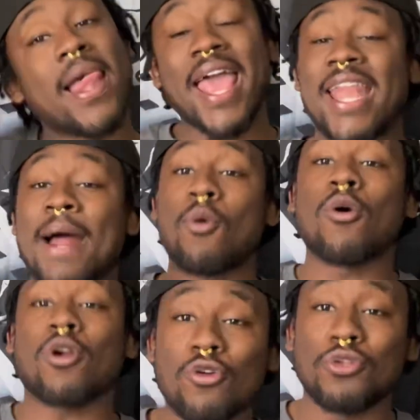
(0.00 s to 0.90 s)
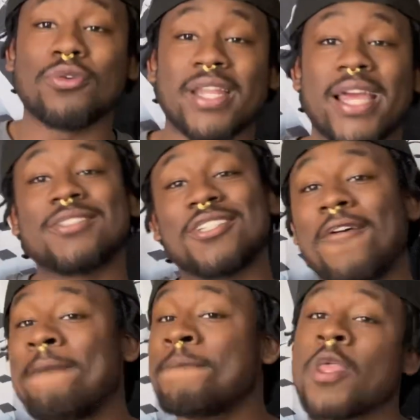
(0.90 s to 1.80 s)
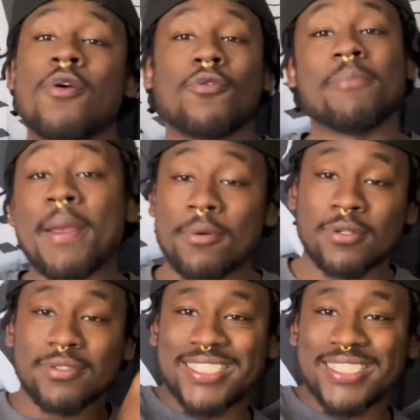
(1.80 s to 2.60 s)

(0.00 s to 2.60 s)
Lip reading: And I'm going to work on doing that. So remember,